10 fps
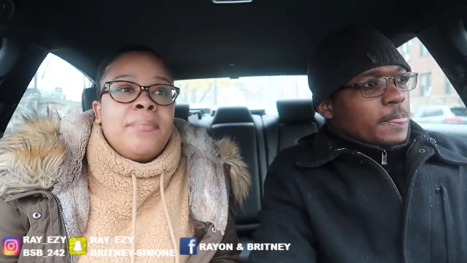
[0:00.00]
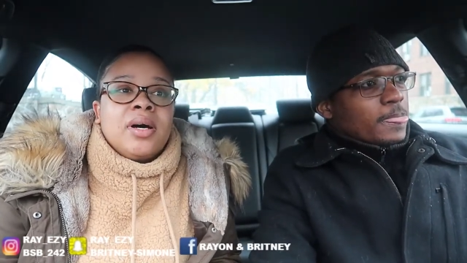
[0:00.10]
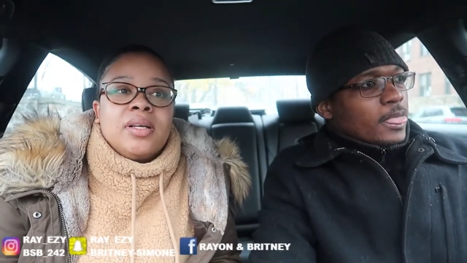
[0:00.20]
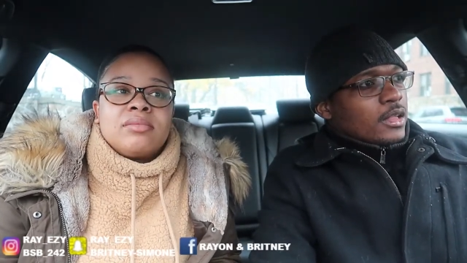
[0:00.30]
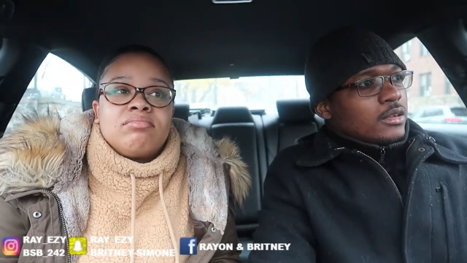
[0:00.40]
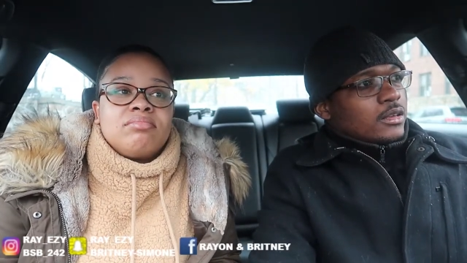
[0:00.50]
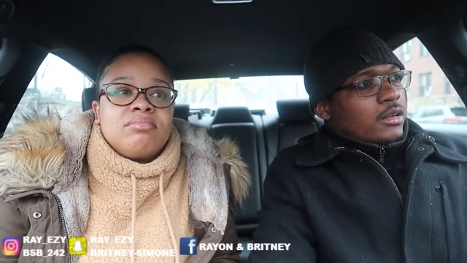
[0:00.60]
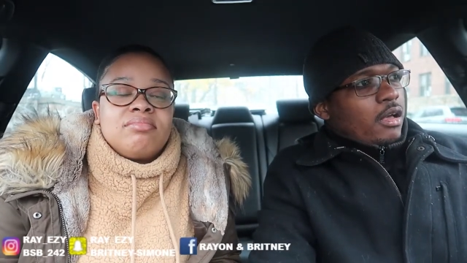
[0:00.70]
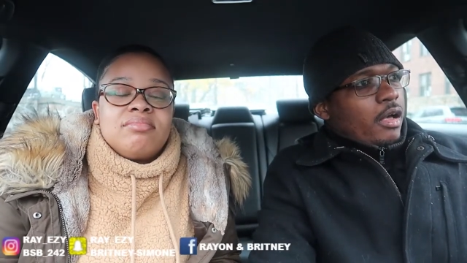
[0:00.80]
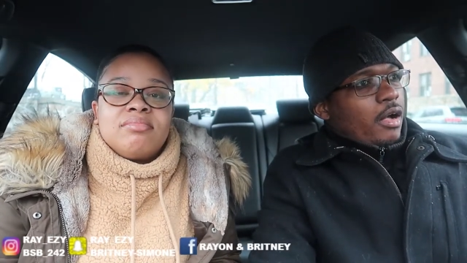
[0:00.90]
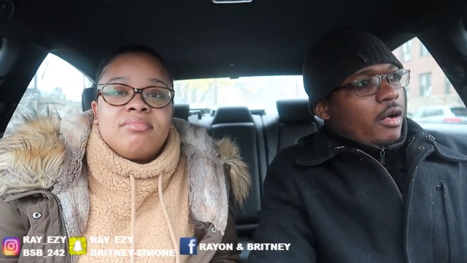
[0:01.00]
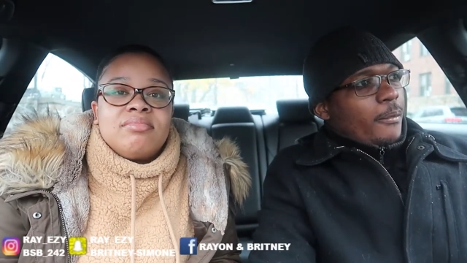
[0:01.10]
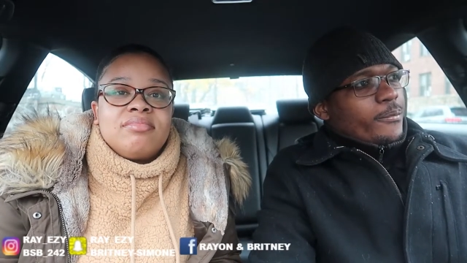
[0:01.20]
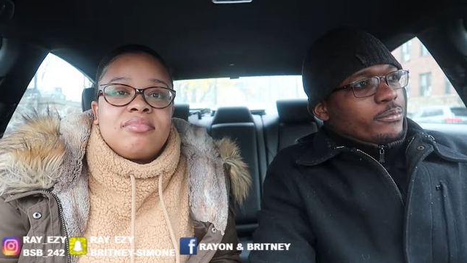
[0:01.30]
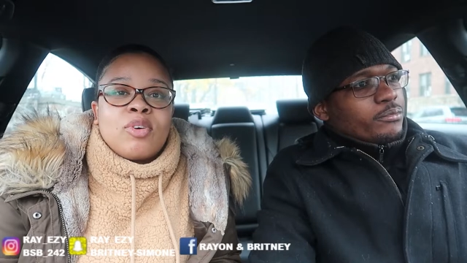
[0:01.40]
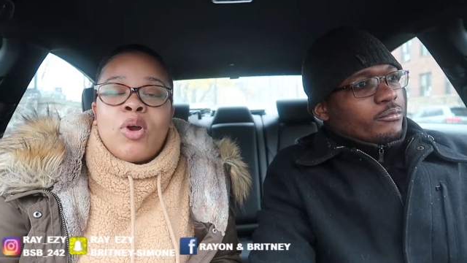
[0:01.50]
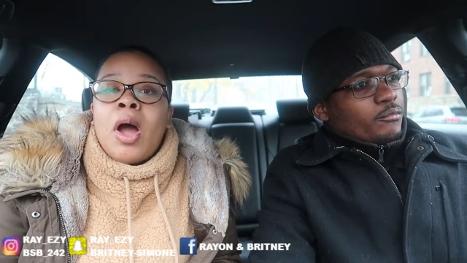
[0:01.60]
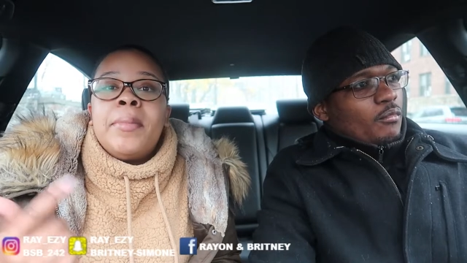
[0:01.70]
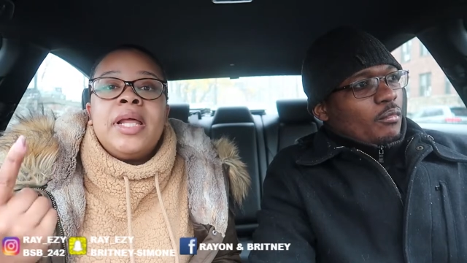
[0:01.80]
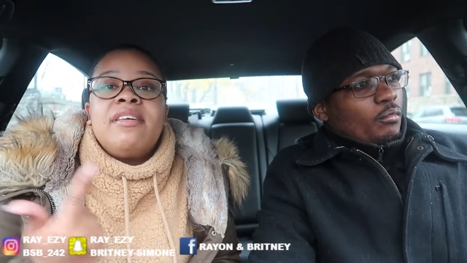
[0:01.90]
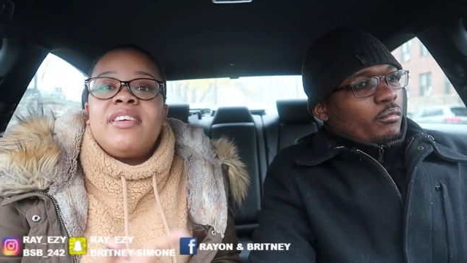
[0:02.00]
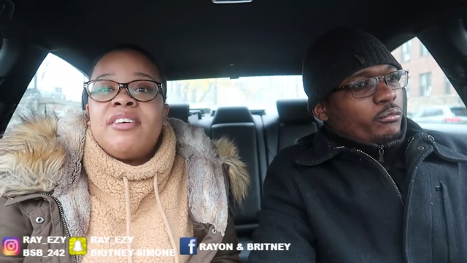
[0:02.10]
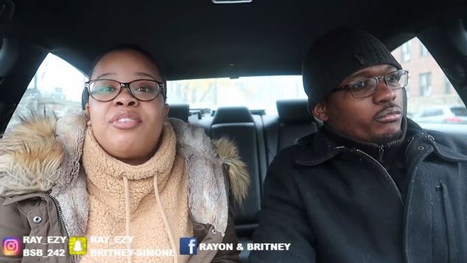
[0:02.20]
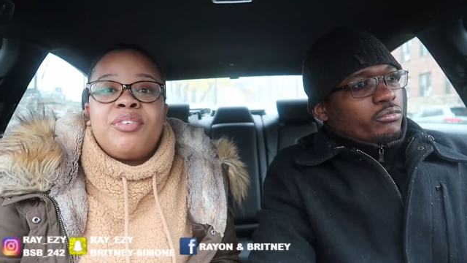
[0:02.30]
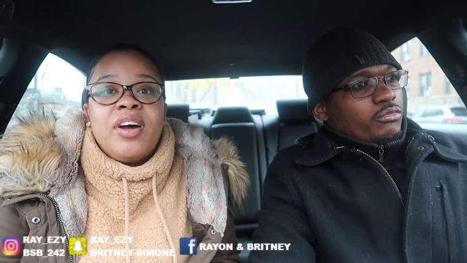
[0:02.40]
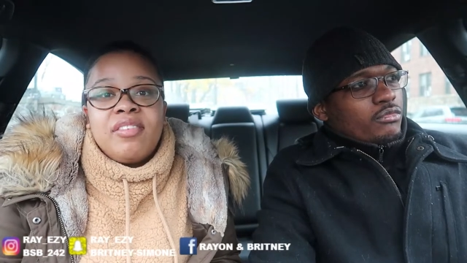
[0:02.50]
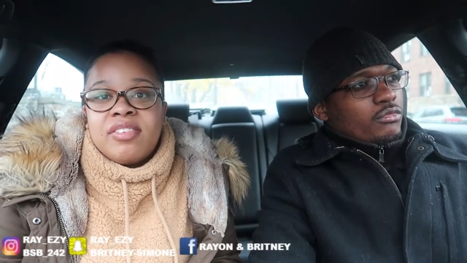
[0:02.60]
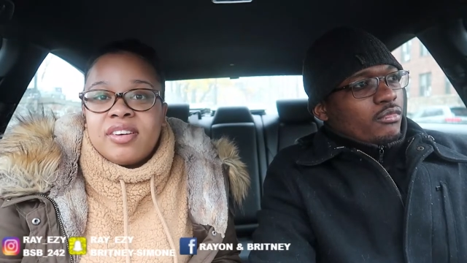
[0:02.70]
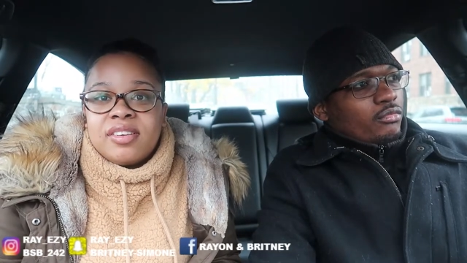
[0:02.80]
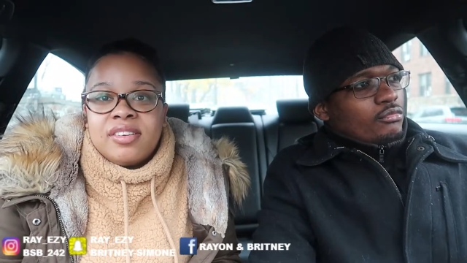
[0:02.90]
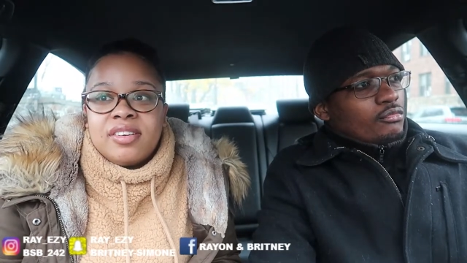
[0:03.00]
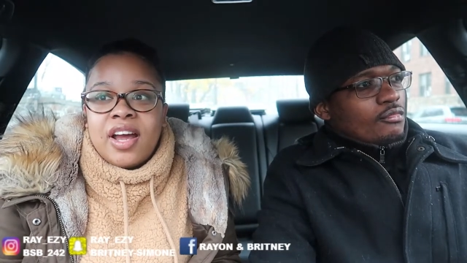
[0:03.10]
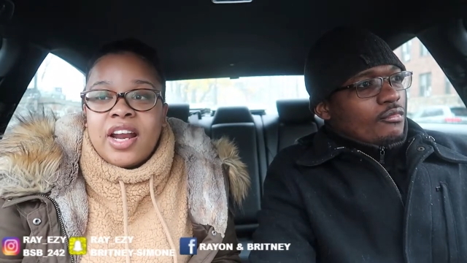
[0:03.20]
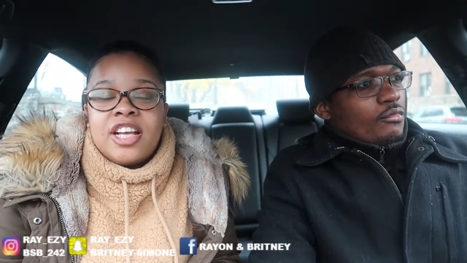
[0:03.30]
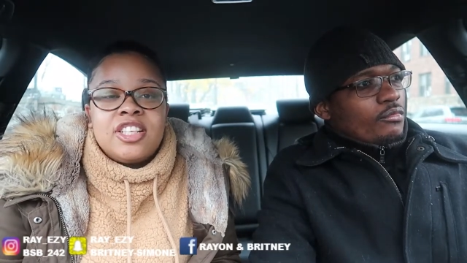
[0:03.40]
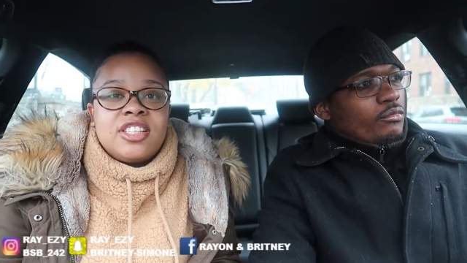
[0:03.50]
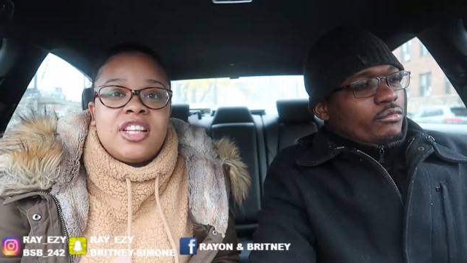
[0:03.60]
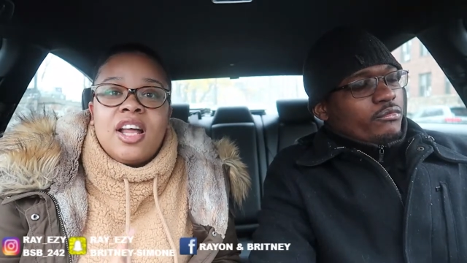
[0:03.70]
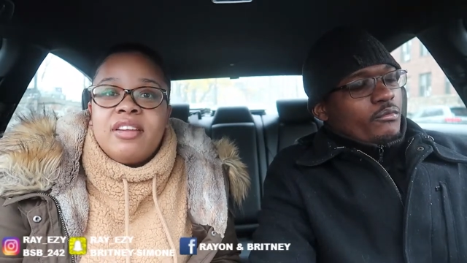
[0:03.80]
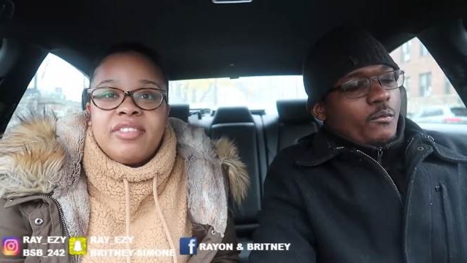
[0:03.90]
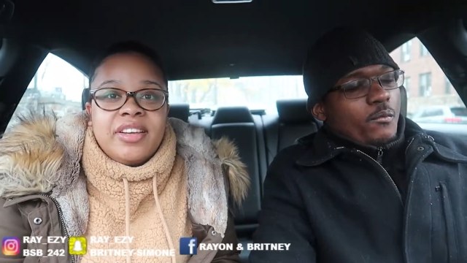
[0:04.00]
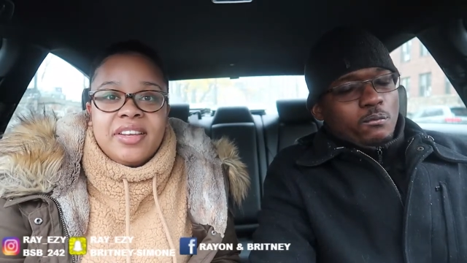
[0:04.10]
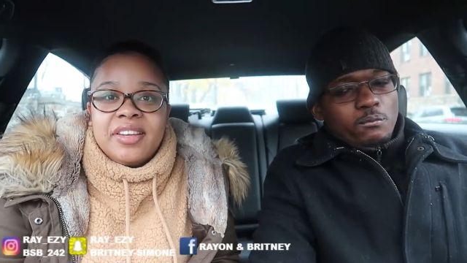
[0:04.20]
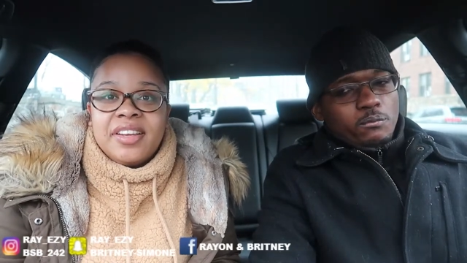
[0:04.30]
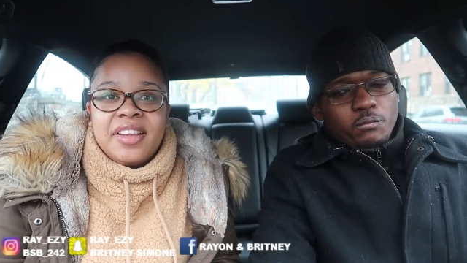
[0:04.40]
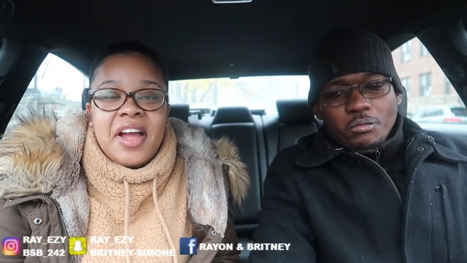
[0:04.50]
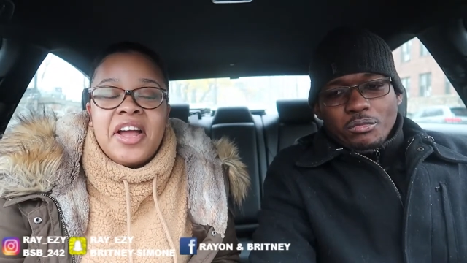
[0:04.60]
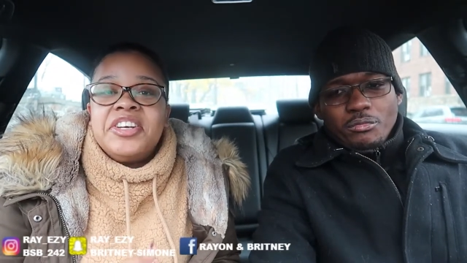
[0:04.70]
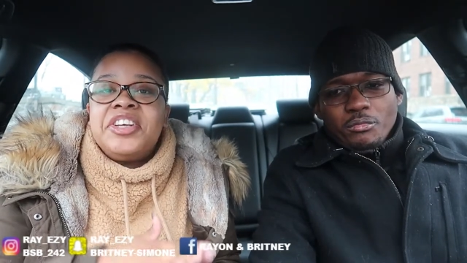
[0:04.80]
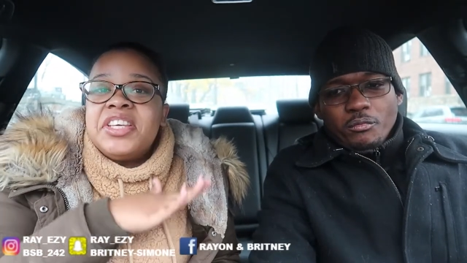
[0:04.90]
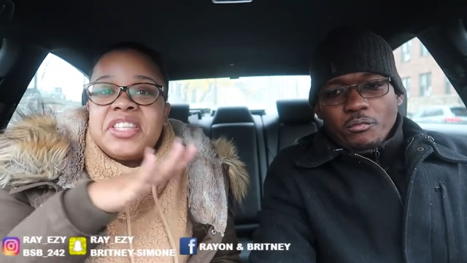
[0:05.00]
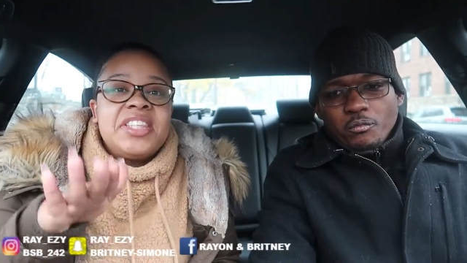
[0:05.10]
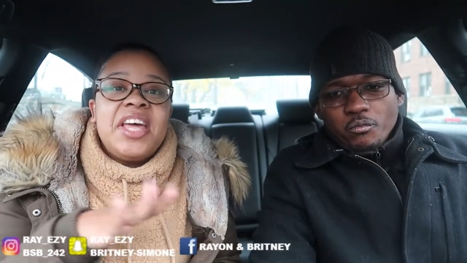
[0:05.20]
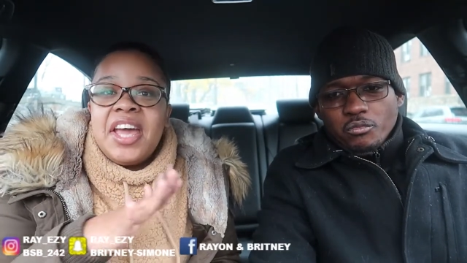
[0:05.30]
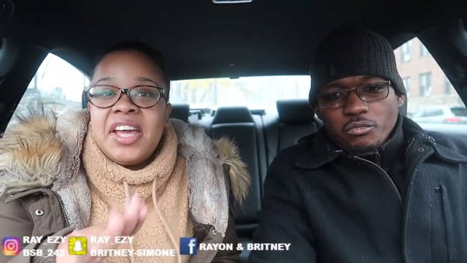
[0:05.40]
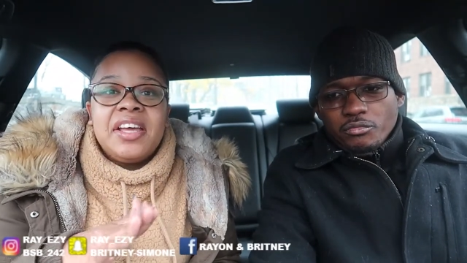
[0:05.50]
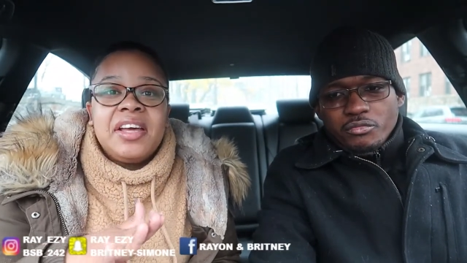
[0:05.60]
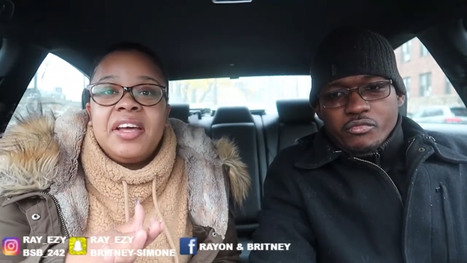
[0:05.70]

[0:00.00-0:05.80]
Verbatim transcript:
Speaker 1: But we've all been living here for forever, and I just started living here. And this thing,